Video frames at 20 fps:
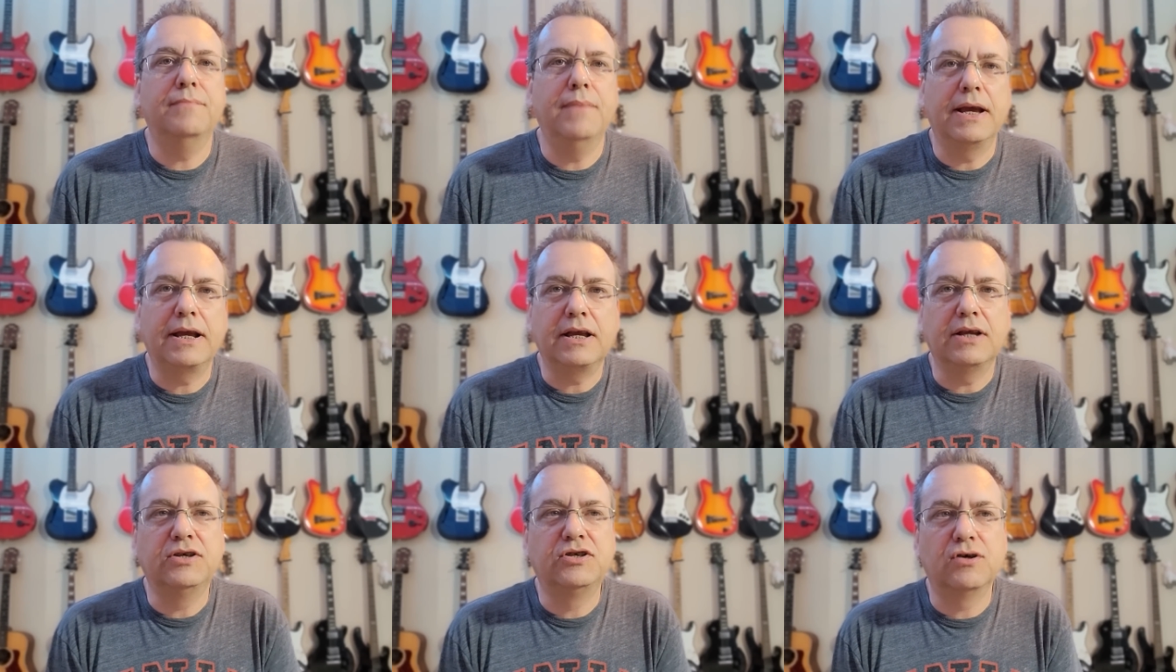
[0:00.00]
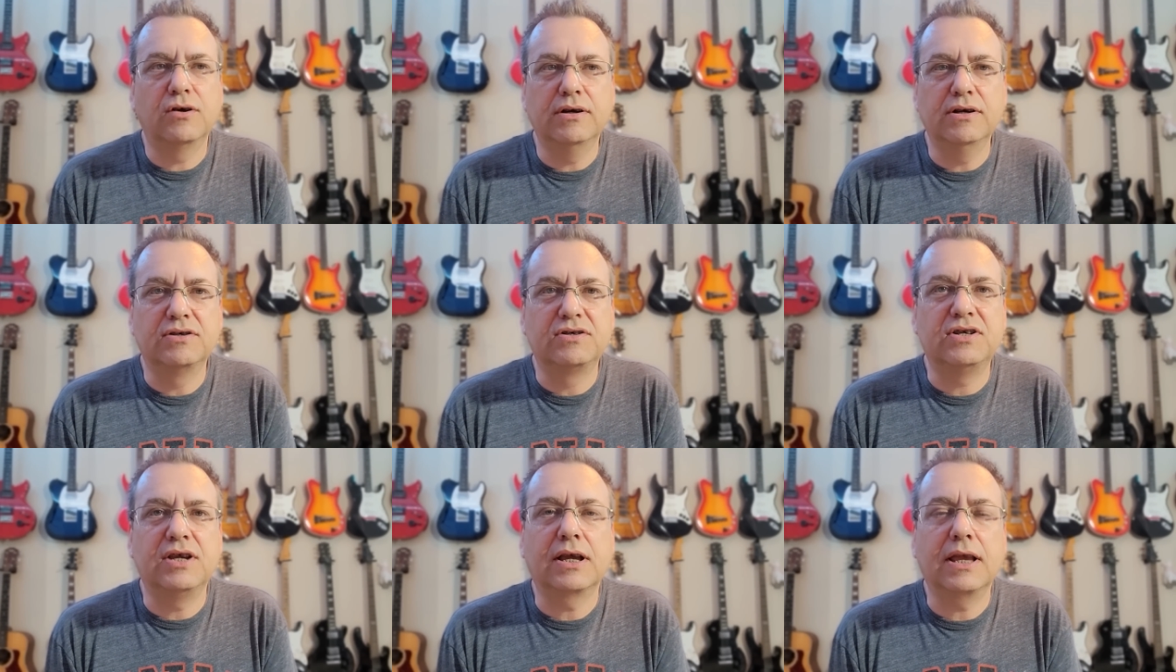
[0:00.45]
making sure
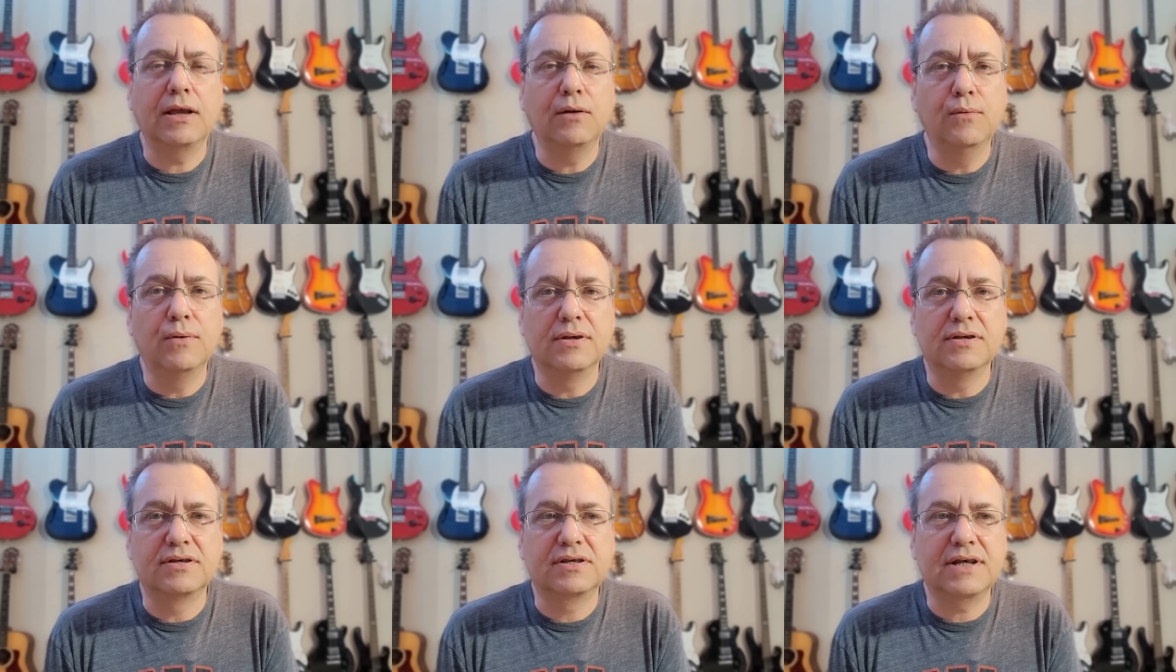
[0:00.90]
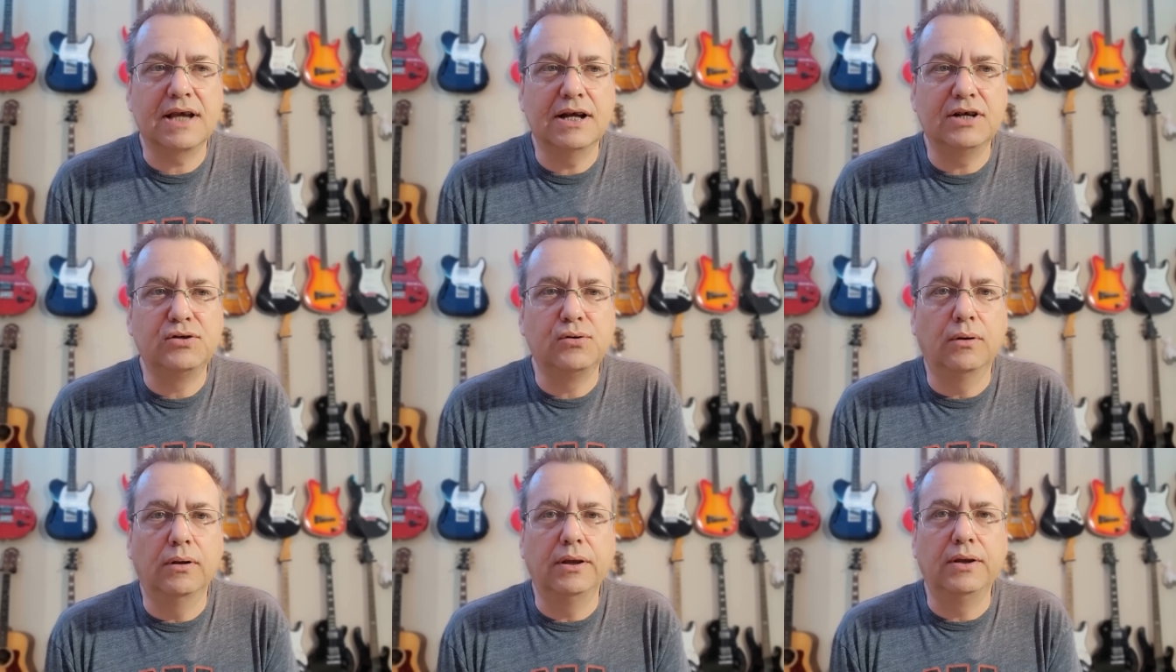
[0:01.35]
you're sticking with the
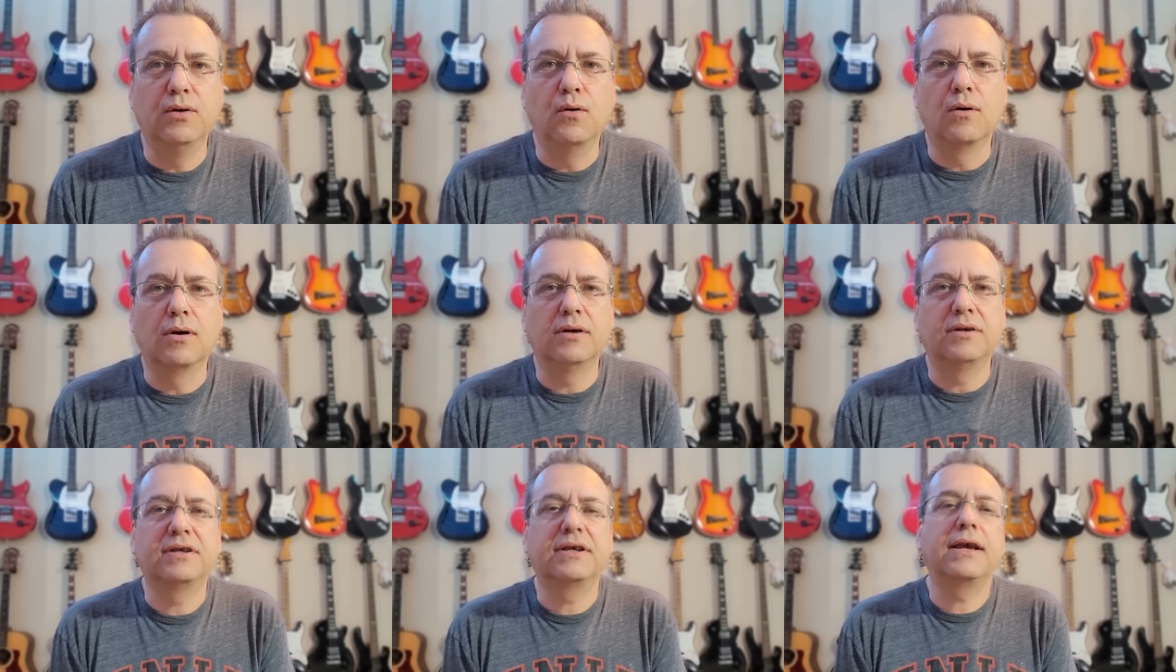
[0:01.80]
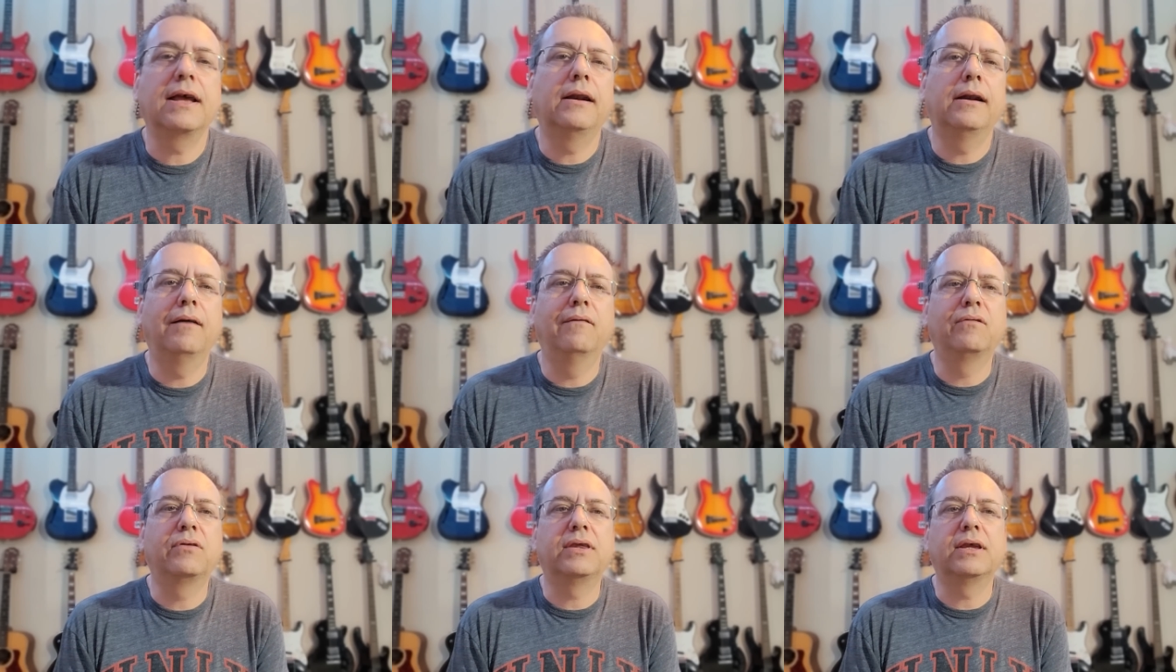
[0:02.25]
schedule in order to get
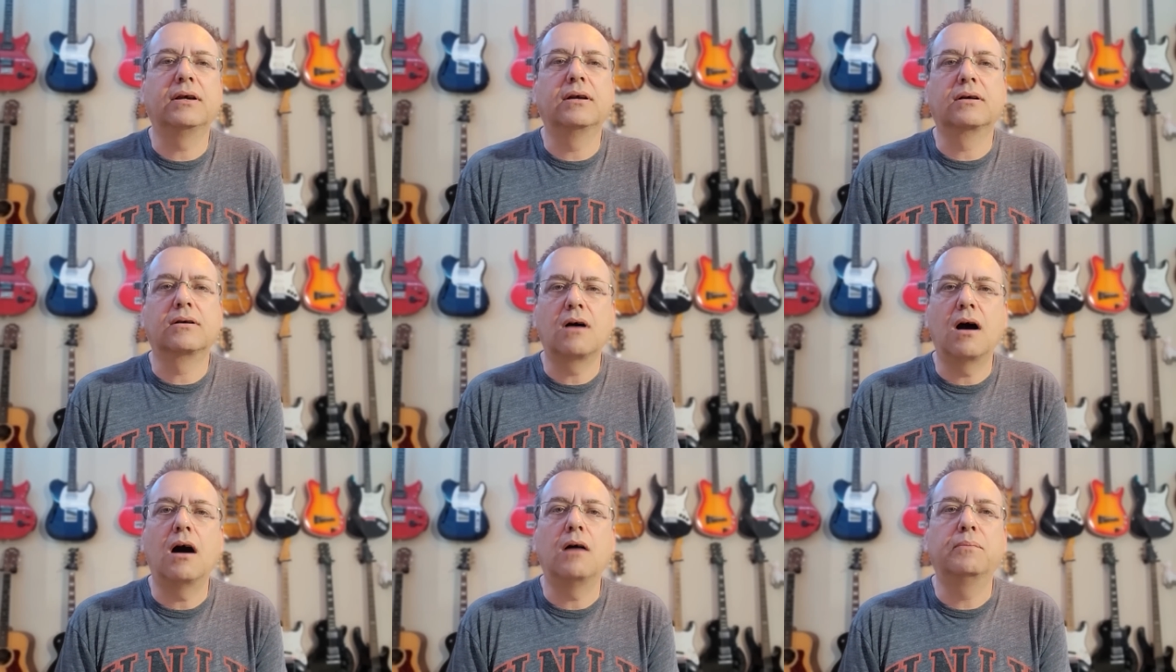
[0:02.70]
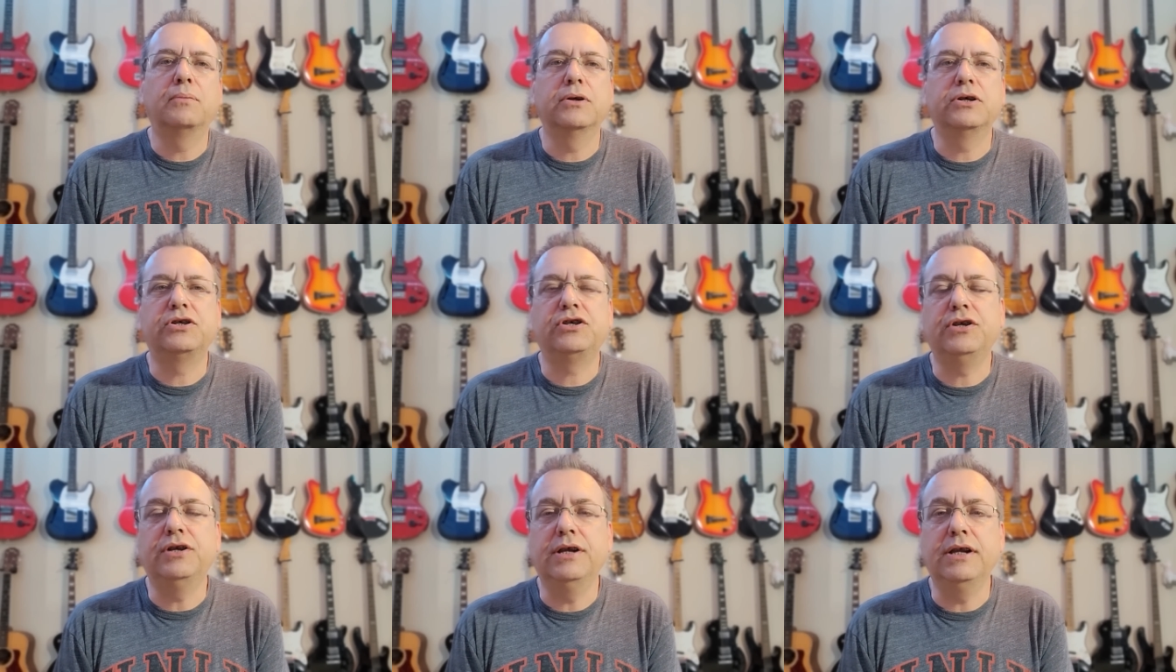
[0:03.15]
everything
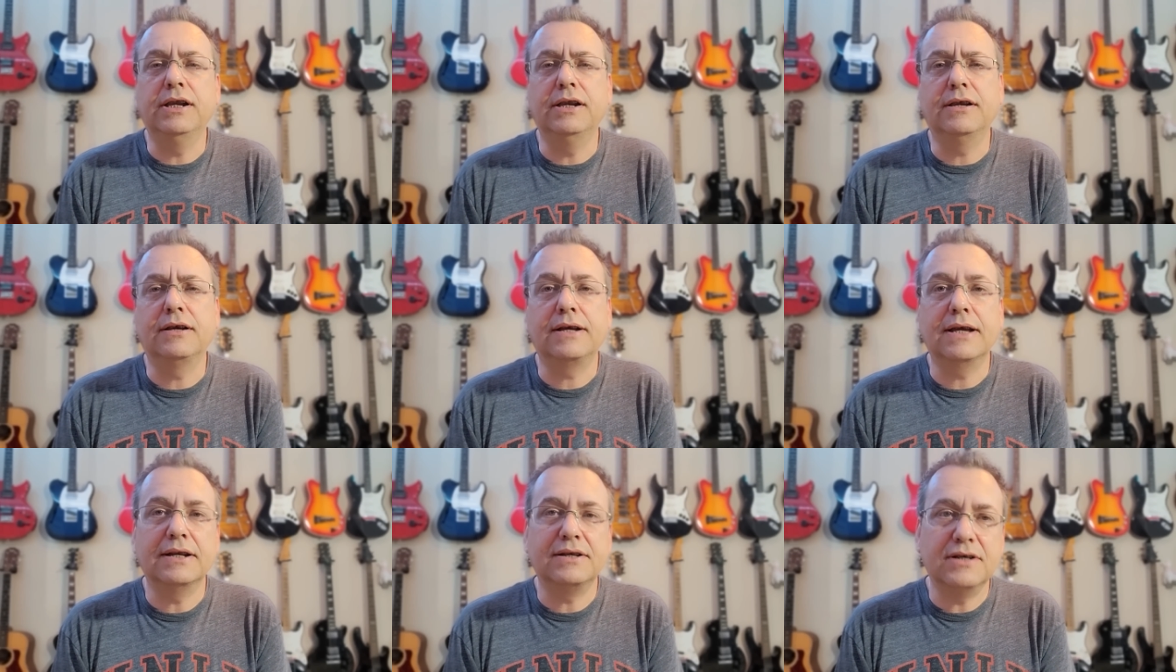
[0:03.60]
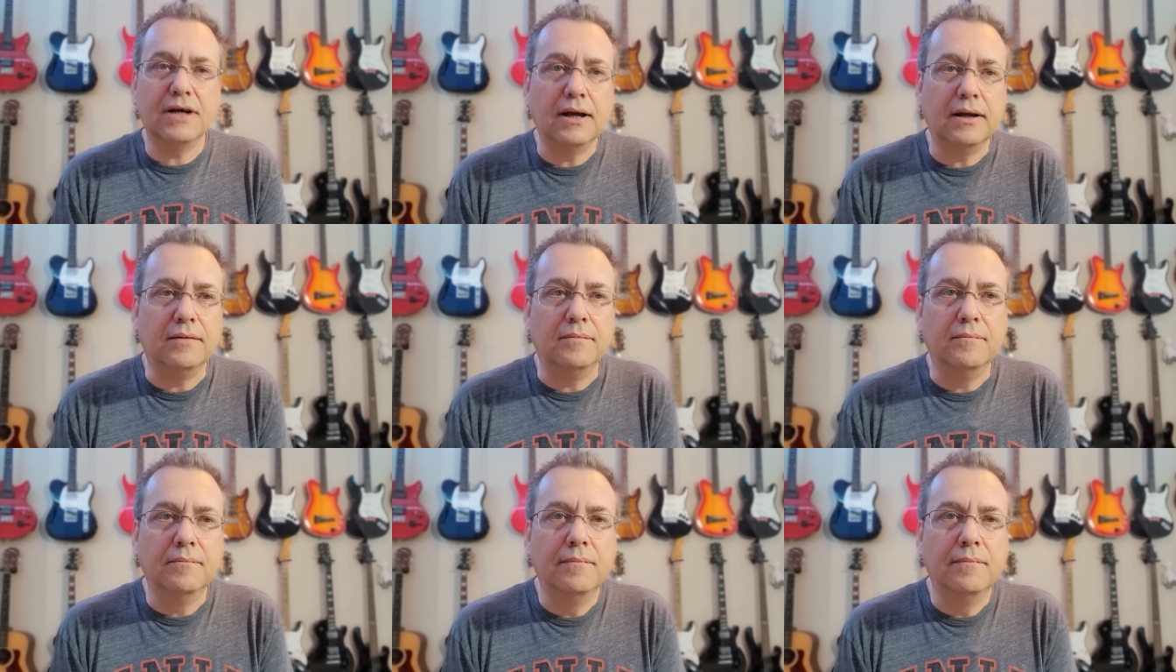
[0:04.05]
accomplished you need to get done.